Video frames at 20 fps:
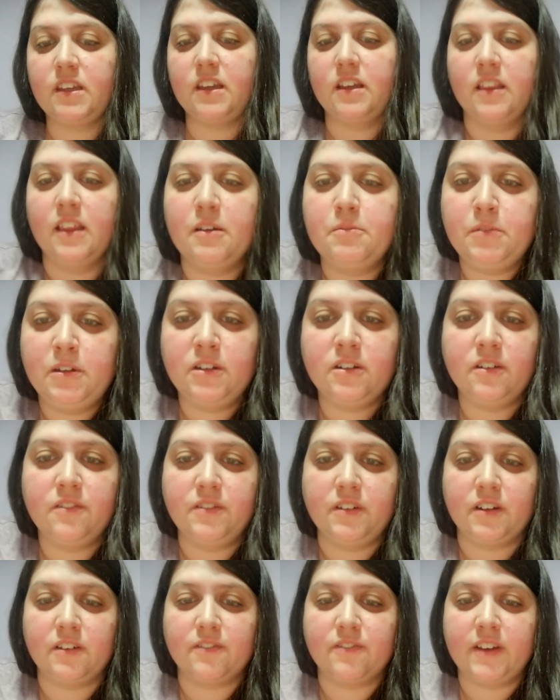Let me know
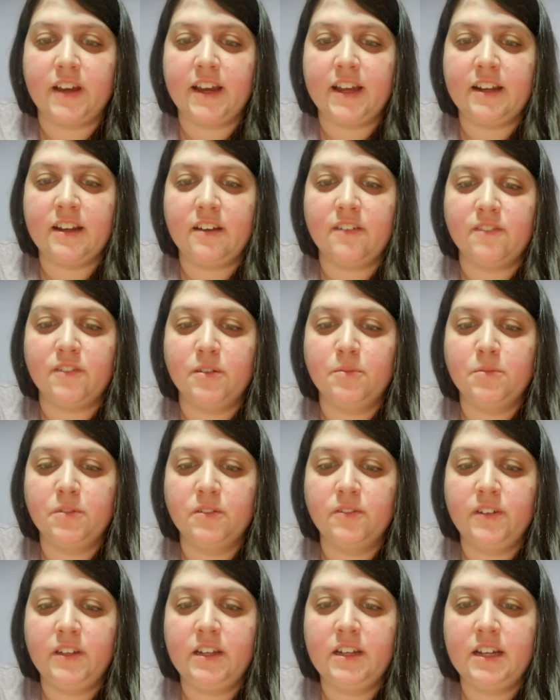if you're a fan of the
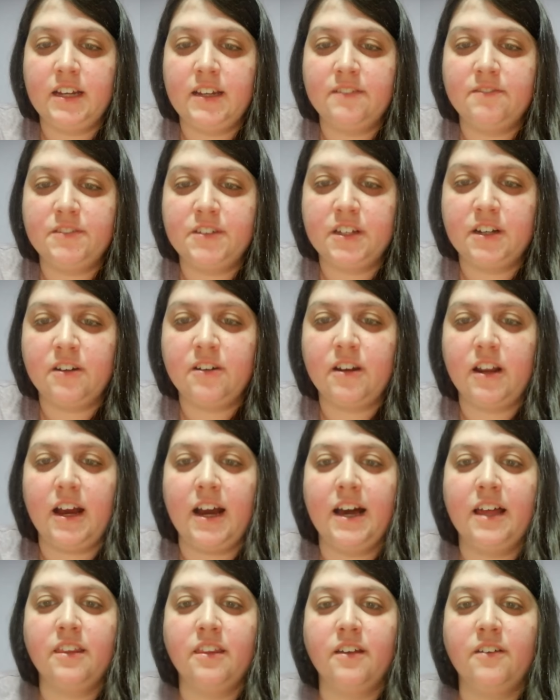movie Knives Out.
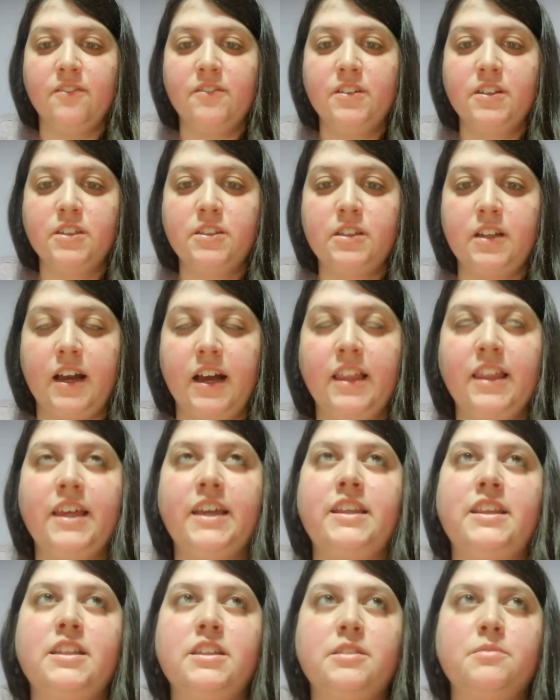I love this. I
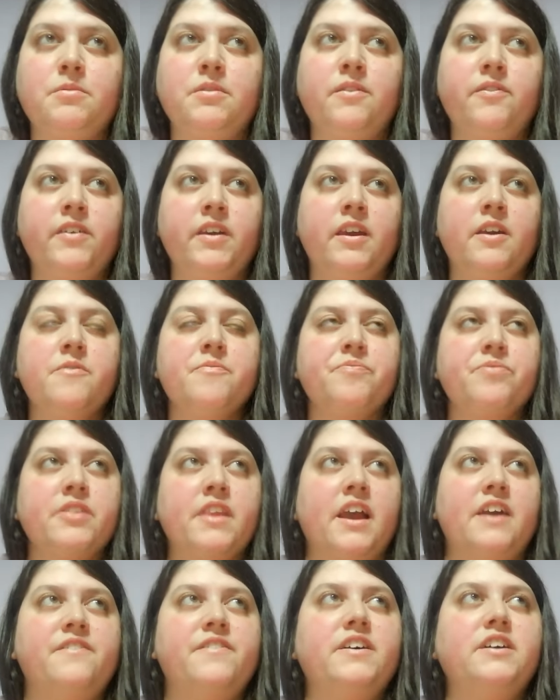like this movie.
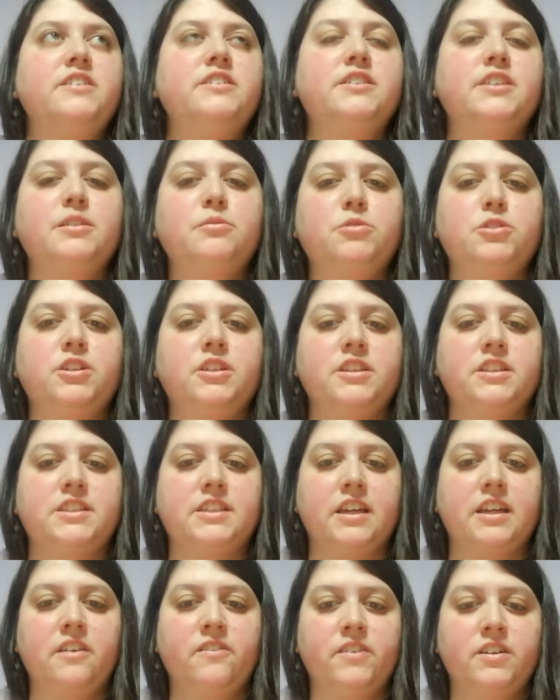I fell asleep during the
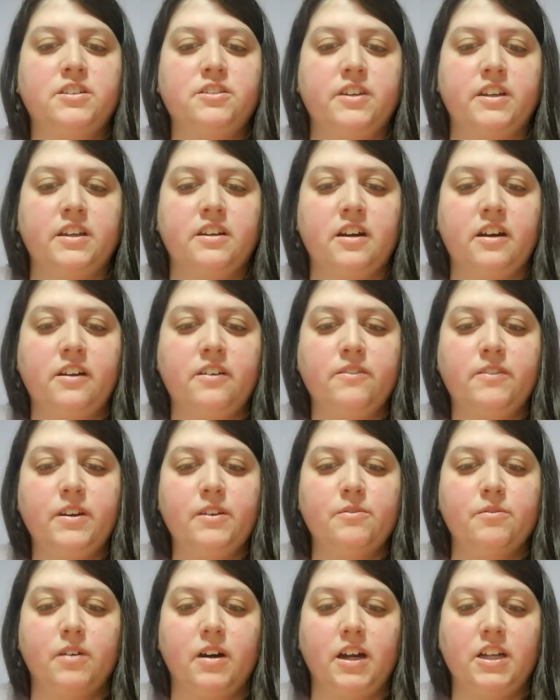second one, so I gotta
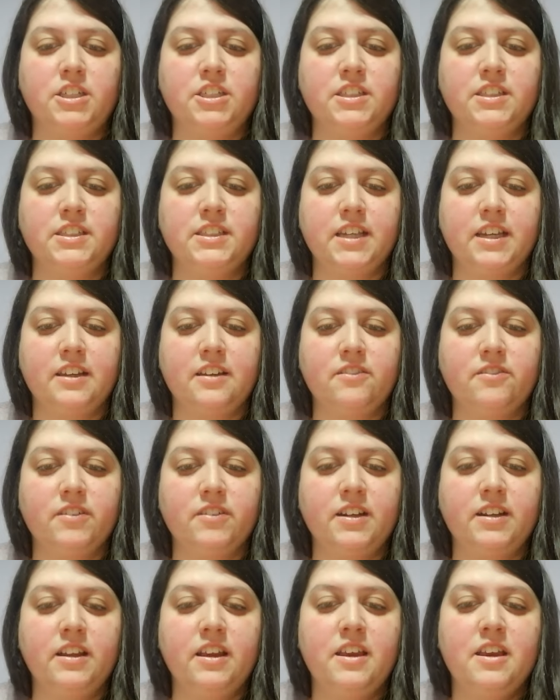rewatch the second
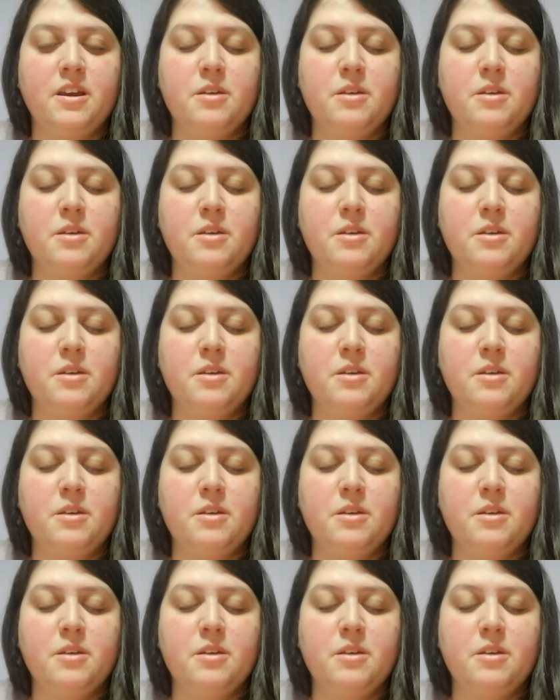one.